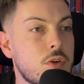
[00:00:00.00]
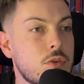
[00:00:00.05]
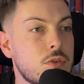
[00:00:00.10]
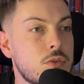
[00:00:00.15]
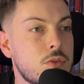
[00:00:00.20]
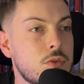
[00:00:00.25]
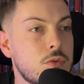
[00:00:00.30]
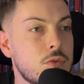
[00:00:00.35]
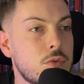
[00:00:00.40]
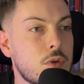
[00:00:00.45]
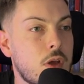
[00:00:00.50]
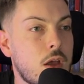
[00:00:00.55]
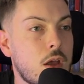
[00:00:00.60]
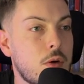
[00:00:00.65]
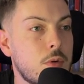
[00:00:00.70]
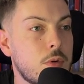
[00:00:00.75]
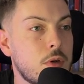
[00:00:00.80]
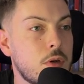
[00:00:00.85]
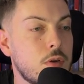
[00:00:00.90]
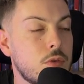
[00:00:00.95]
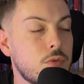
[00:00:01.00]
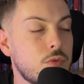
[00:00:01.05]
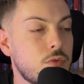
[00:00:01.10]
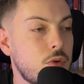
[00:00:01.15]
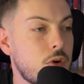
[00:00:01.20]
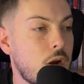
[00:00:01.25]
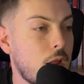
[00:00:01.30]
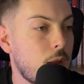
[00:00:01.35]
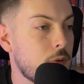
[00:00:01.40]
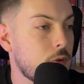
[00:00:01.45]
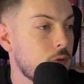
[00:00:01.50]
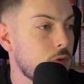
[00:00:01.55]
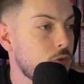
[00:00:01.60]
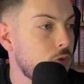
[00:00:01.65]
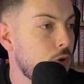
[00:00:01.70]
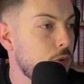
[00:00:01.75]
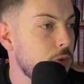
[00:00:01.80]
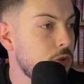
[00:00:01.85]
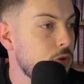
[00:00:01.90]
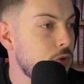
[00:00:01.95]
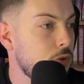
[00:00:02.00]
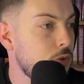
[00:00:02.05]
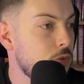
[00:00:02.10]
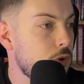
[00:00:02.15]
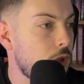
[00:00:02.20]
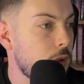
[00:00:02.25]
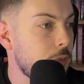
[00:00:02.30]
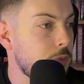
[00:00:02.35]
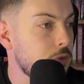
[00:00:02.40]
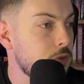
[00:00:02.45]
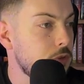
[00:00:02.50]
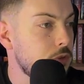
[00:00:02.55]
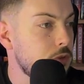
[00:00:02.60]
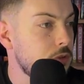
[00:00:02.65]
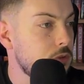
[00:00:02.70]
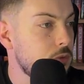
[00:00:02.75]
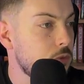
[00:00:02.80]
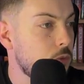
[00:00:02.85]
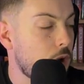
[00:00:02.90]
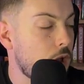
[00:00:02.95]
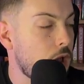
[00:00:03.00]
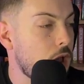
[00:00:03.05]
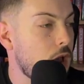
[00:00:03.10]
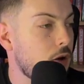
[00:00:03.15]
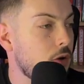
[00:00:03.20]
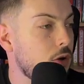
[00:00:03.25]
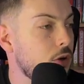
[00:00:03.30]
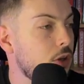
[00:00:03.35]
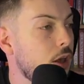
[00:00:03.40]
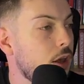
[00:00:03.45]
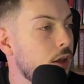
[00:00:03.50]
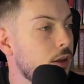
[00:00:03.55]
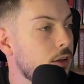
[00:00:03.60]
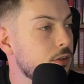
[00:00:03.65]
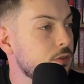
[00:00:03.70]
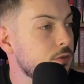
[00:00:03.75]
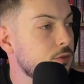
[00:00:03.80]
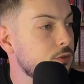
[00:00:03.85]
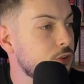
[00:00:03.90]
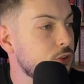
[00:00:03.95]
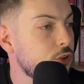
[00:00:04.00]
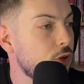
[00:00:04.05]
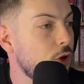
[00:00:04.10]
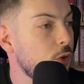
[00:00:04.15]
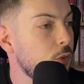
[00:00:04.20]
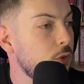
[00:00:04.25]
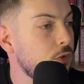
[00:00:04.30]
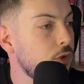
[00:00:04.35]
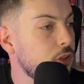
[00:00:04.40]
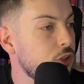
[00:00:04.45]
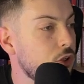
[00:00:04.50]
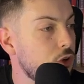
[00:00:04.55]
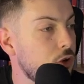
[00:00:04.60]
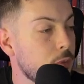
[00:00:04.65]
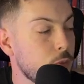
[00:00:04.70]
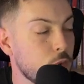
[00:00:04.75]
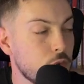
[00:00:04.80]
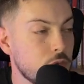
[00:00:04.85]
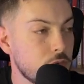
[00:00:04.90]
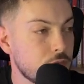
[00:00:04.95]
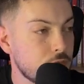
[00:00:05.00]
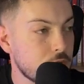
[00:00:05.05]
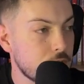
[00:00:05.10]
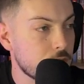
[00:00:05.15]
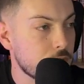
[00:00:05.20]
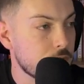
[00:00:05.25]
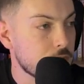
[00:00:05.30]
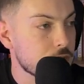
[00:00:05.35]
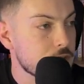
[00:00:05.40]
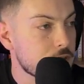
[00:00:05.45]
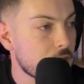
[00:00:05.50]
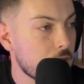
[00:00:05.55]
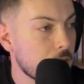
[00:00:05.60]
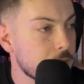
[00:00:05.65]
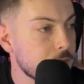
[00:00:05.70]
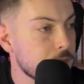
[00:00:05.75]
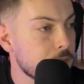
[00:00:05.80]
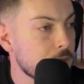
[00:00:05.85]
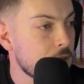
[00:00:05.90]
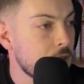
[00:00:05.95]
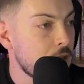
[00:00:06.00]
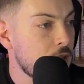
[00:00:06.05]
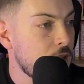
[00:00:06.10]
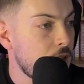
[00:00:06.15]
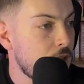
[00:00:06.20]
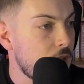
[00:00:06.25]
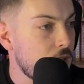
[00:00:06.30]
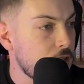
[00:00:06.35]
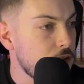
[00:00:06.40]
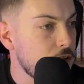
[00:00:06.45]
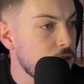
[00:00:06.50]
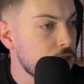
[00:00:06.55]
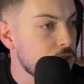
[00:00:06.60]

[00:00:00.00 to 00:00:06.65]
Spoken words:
to our rowing through the rapids. Wow. Okay. So we've actually got a moving video this time. And you can